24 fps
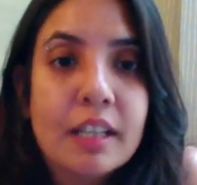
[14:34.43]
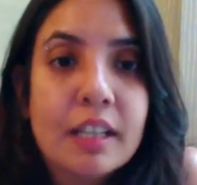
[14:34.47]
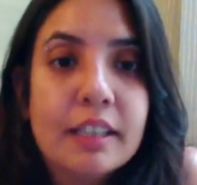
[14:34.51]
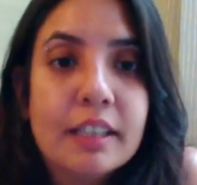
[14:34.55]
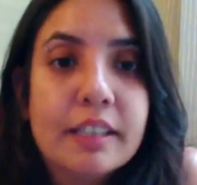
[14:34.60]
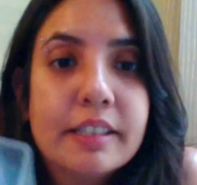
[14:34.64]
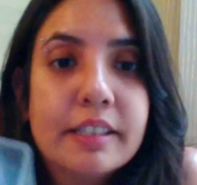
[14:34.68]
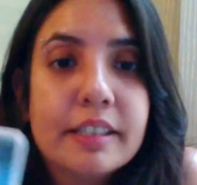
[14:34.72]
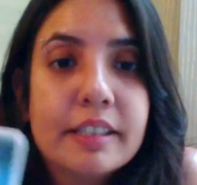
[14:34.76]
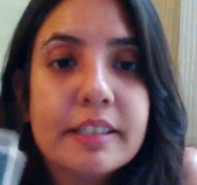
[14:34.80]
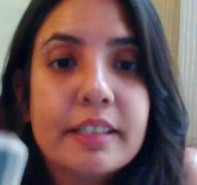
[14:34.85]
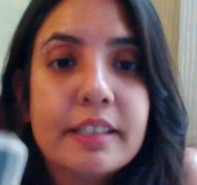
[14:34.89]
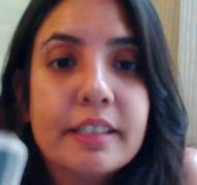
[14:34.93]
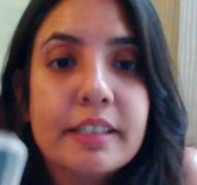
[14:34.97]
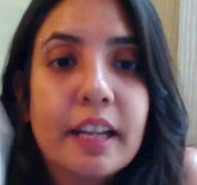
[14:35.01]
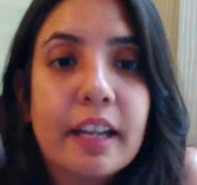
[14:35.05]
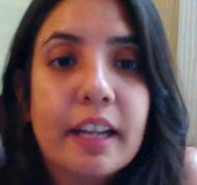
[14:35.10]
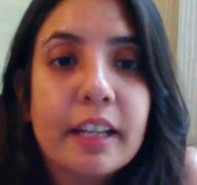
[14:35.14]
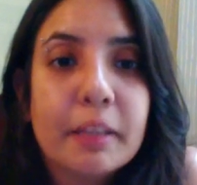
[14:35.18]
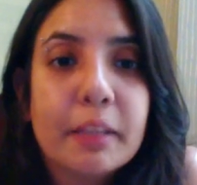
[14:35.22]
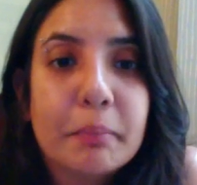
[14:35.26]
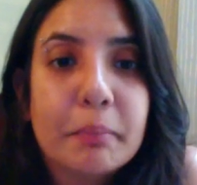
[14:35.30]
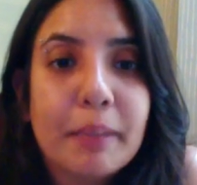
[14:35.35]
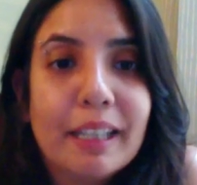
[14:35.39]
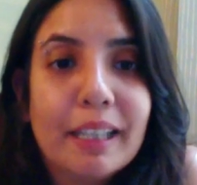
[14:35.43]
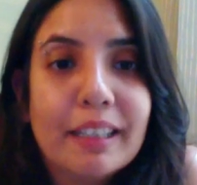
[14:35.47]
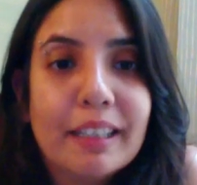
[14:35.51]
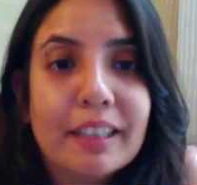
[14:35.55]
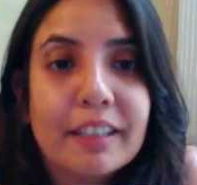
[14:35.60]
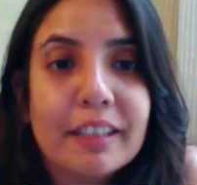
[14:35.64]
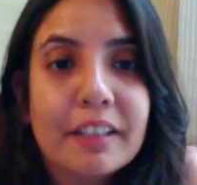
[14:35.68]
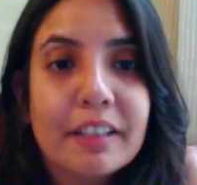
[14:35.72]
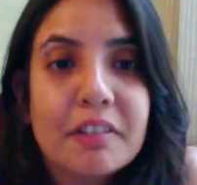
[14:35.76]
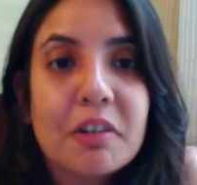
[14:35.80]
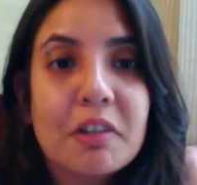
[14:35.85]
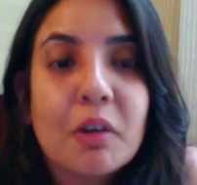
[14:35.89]
This is telling me that
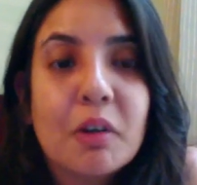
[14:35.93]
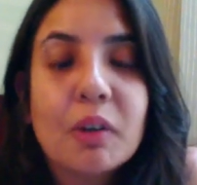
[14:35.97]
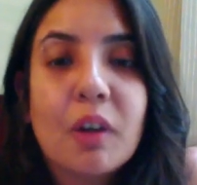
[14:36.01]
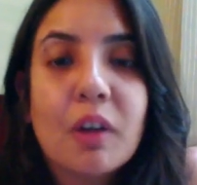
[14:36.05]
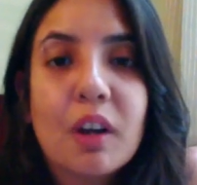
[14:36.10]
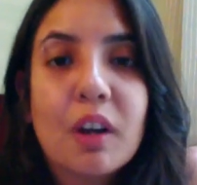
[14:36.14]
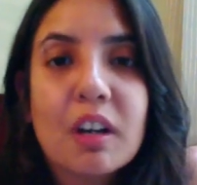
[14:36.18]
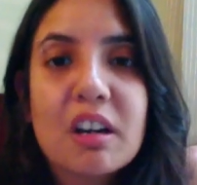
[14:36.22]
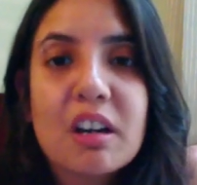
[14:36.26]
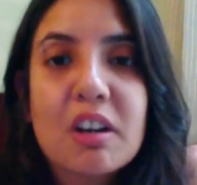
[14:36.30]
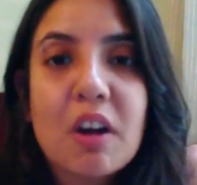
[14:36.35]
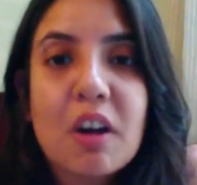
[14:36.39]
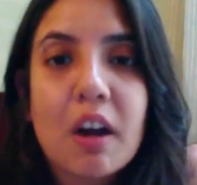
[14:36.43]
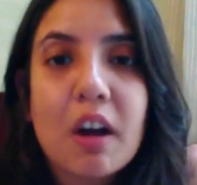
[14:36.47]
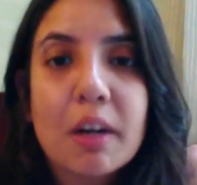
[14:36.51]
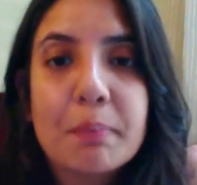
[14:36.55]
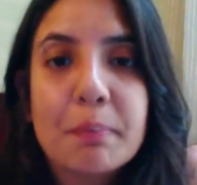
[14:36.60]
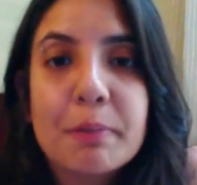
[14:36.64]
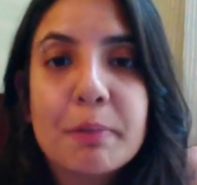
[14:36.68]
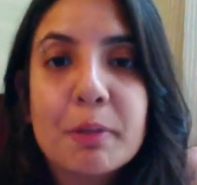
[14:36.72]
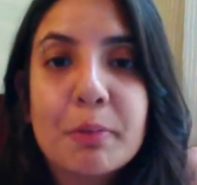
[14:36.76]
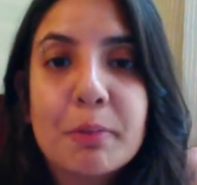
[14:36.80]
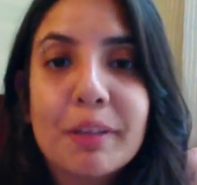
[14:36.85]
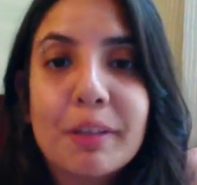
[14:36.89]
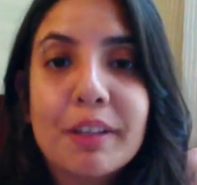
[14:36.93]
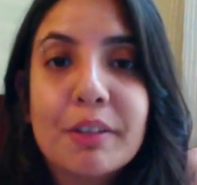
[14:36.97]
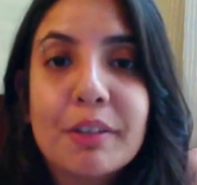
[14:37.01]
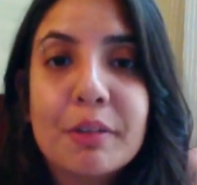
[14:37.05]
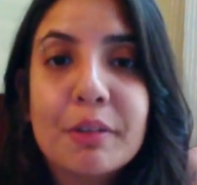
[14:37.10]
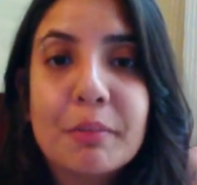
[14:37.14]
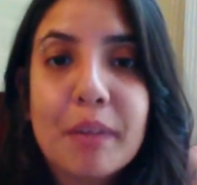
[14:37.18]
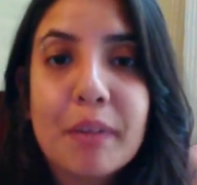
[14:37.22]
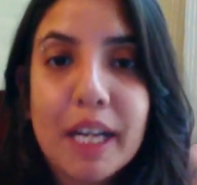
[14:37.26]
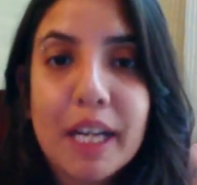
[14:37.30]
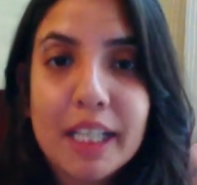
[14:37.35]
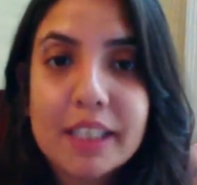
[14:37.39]
they're no longer caught between
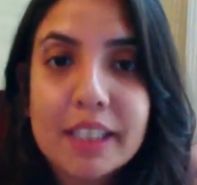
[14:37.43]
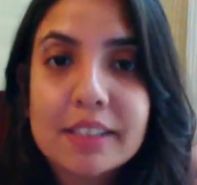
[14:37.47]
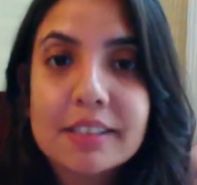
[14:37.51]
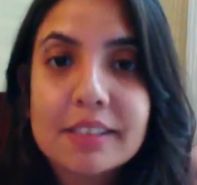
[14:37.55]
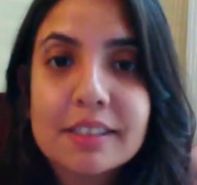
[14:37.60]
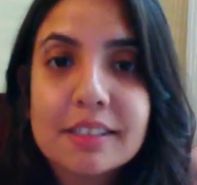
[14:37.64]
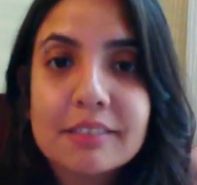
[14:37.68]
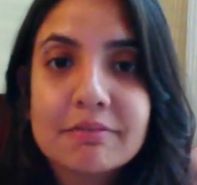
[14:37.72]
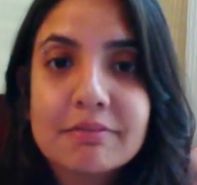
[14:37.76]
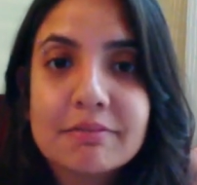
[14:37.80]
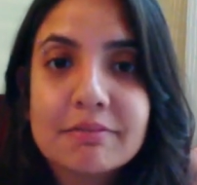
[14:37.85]
two minds.